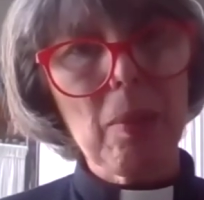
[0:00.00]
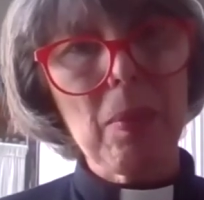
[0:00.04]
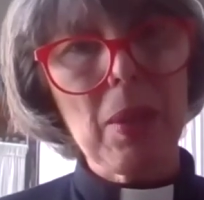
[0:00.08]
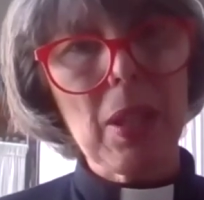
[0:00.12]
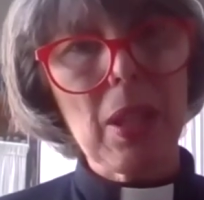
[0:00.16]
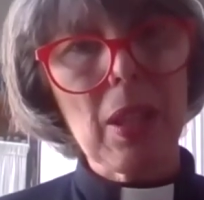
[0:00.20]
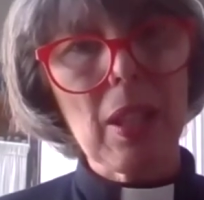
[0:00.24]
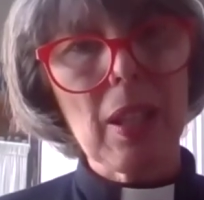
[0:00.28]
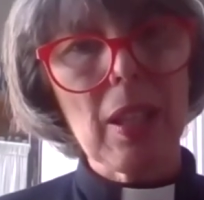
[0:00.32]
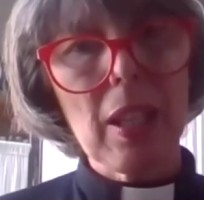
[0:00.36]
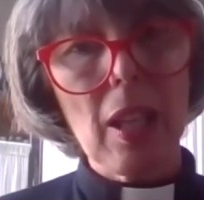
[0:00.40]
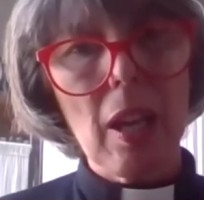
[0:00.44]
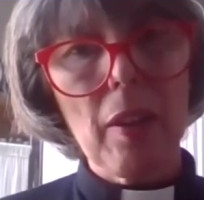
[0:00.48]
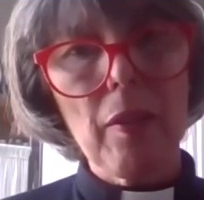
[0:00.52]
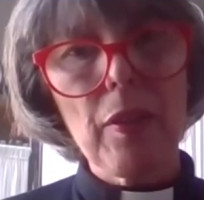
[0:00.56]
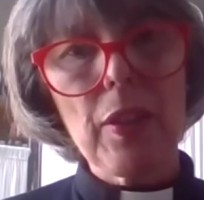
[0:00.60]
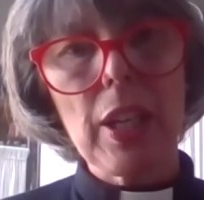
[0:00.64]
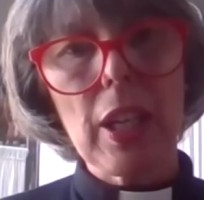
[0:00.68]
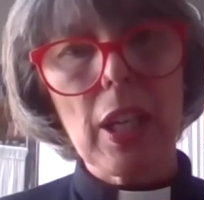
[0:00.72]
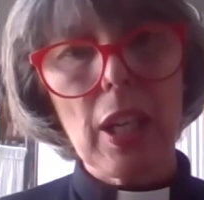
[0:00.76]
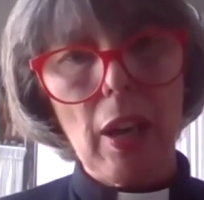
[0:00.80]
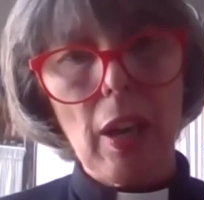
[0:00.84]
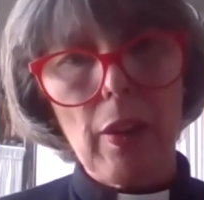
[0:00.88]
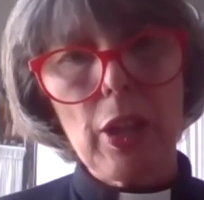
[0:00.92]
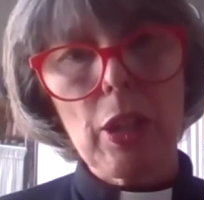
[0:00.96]
I mean, the love
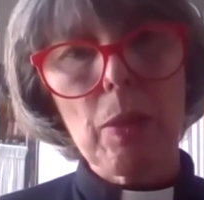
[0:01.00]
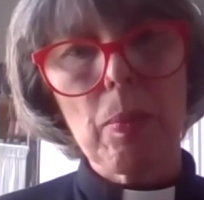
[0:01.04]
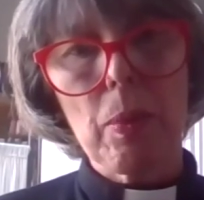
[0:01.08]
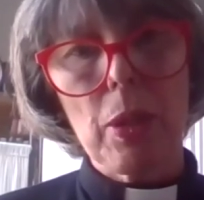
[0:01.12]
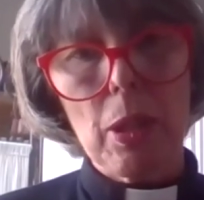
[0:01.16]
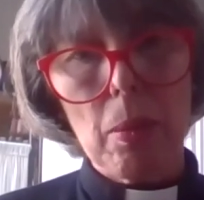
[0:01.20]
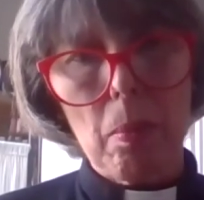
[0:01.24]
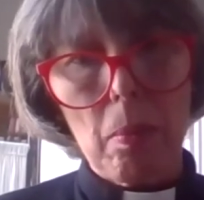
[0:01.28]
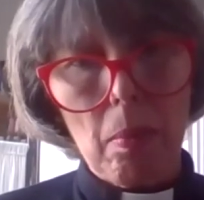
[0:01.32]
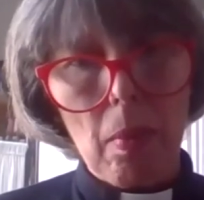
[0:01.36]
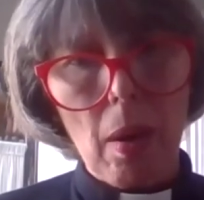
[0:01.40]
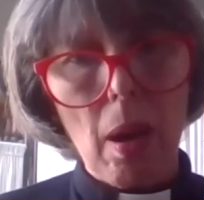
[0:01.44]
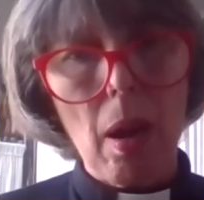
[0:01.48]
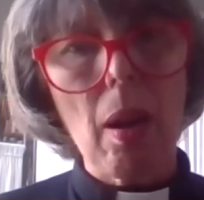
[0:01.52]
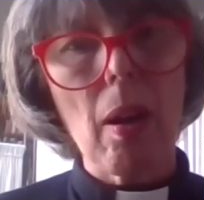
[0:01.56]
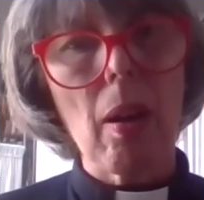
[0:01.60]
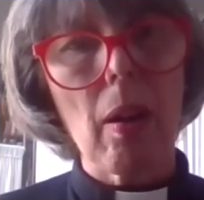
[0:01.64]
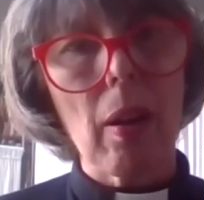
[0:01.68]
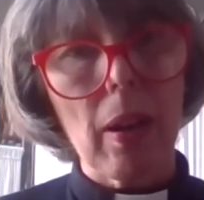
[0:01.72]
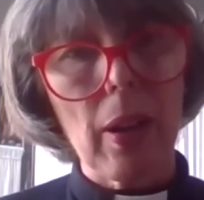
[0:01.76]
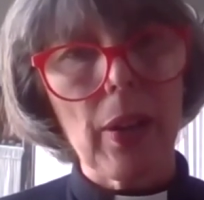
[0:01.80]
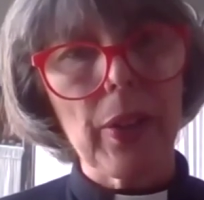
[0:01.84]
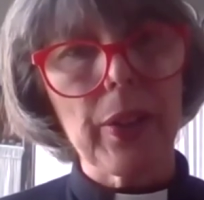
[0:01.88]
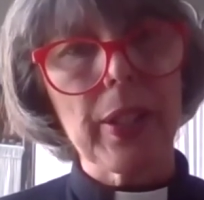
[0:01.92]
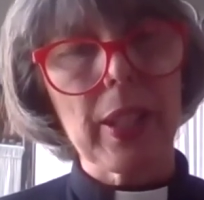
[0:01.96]
and encouragement that
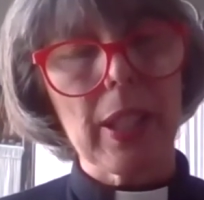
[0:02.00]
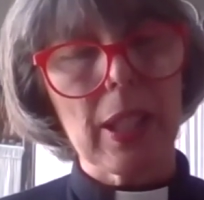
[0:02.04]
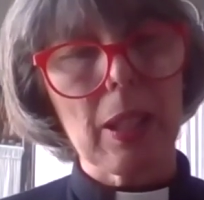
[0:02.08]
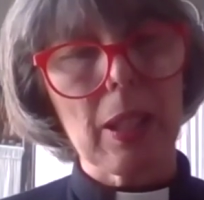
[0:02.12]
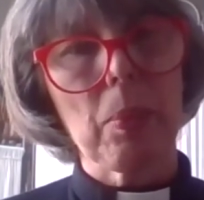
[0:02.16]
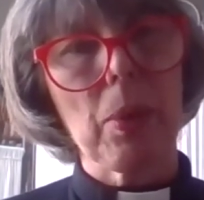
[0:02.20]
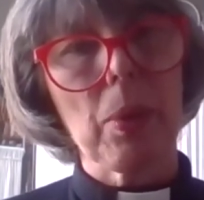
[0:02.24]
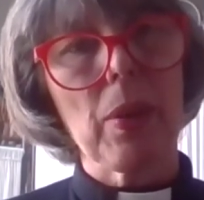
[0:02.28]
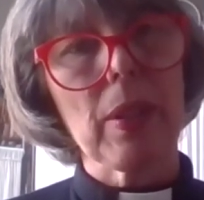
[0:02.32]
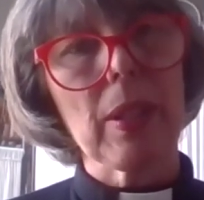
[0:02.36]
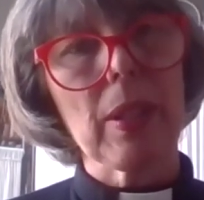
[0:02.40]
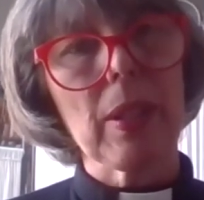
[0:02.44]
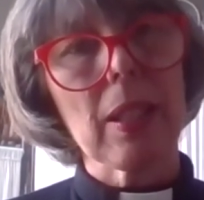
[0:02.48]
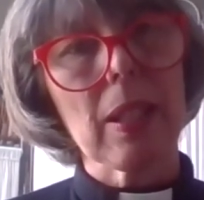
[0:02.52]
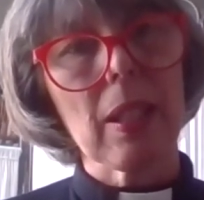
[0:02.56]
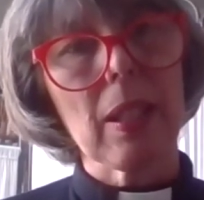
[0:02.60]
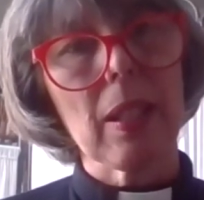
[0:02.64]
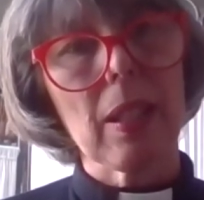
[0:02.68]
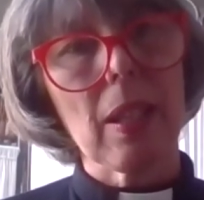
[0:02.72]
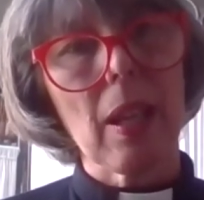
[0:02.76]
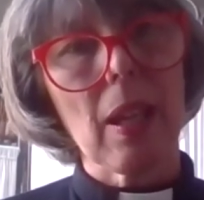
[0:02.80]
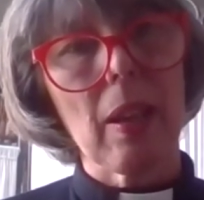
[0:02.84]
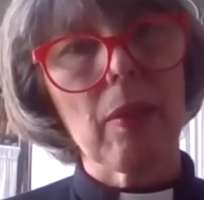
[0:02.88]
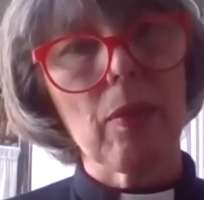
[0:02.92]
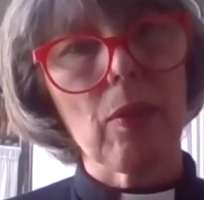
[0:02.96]
Mark has experienced
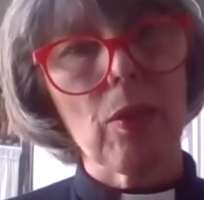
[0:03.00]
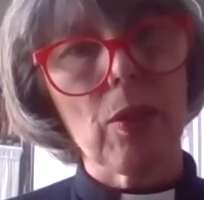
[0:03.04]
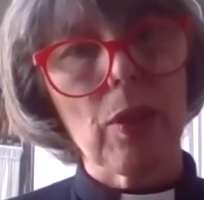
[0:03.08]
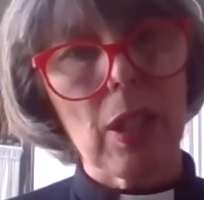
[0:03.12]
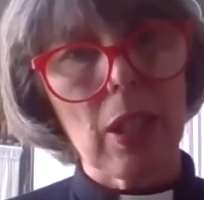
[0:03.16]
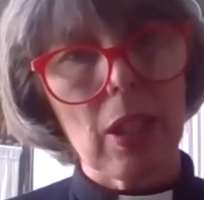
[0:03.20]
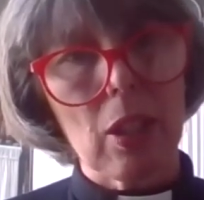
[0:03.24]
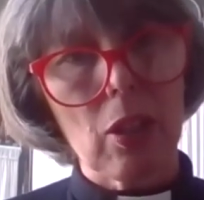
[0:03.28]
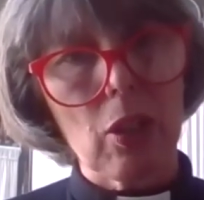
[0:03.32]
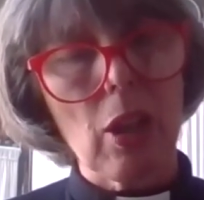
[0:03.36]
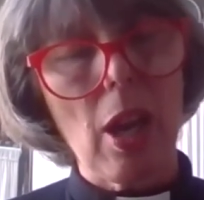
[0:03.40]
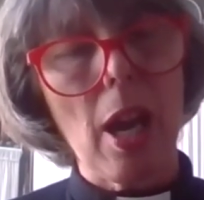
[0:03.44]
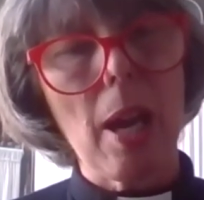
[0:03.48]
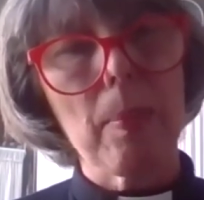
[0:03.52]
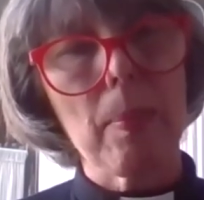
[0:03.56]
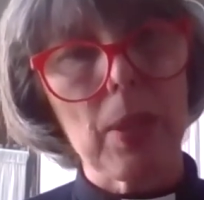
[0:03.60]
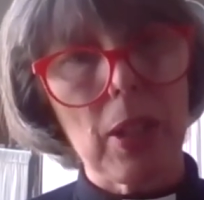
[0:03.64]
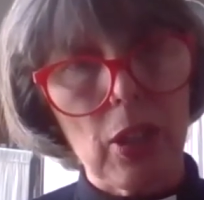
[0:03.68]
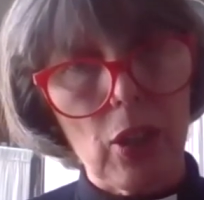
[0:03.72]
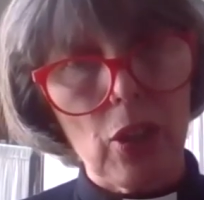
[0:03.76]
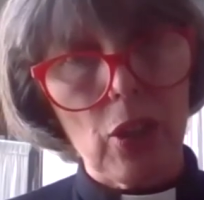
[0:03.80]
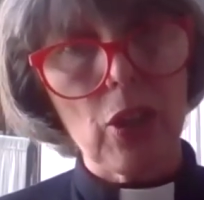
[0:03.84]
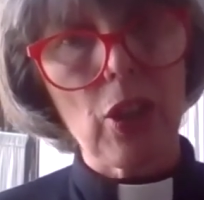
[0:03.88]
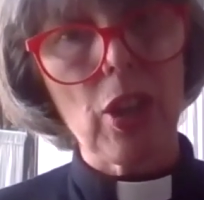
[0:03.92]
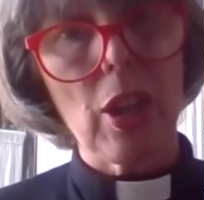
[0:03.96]
and describes
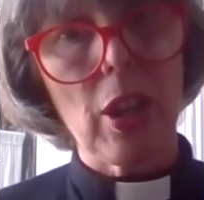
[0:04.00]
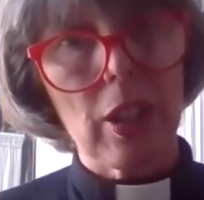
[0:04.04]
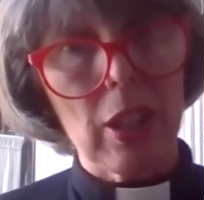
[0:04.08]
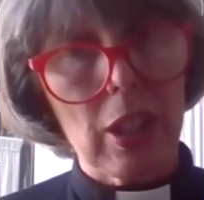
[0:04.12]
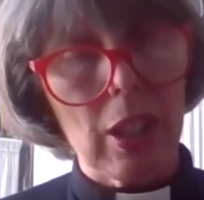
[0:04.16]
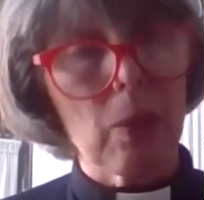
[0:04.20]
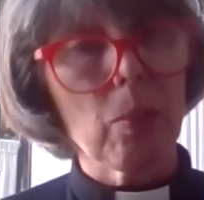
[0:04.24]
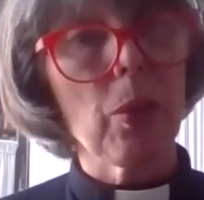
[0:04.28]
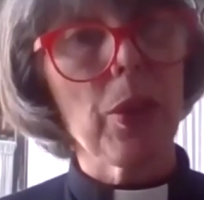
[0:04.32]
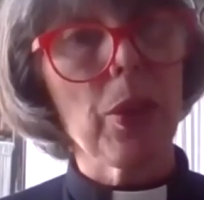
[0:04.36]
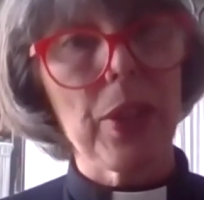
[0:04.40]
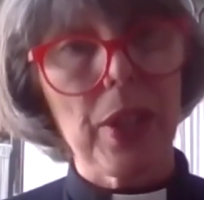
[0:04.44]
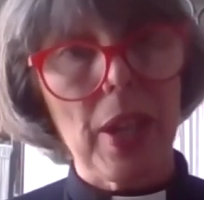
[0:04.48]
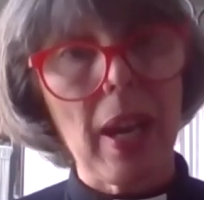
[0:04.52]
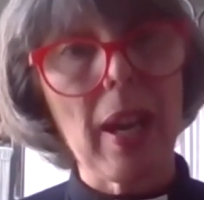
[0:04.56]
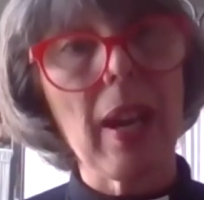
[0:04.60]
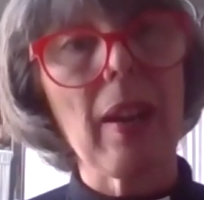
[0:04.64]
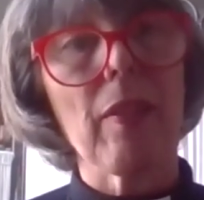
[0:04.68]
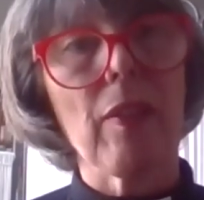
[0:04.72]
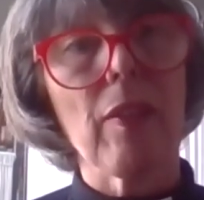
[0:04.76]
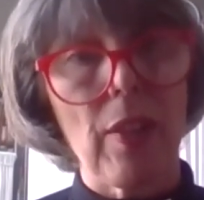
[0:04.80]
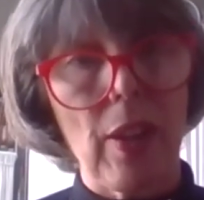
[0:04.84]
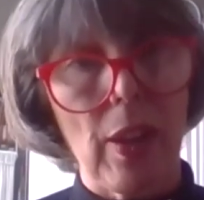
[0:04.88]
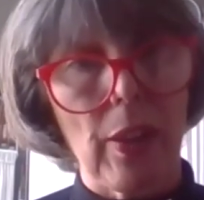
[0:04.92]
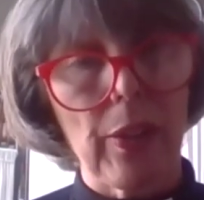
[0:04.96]
as church is what I
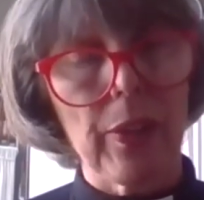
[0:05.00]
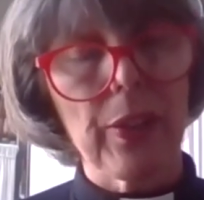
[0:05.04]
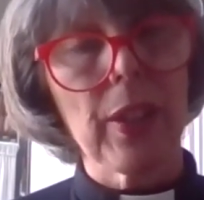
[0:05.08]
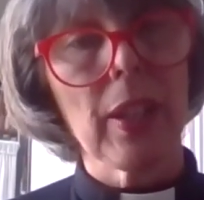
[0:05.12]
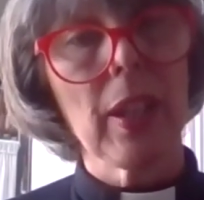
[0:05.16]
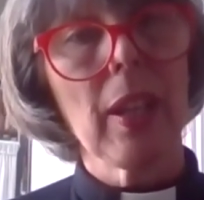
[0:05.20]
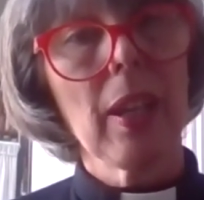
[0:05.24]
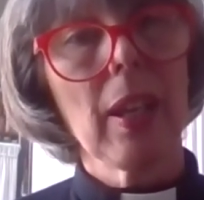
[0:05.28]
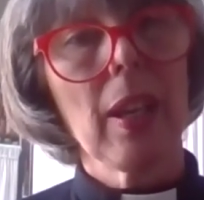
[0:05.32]
have felt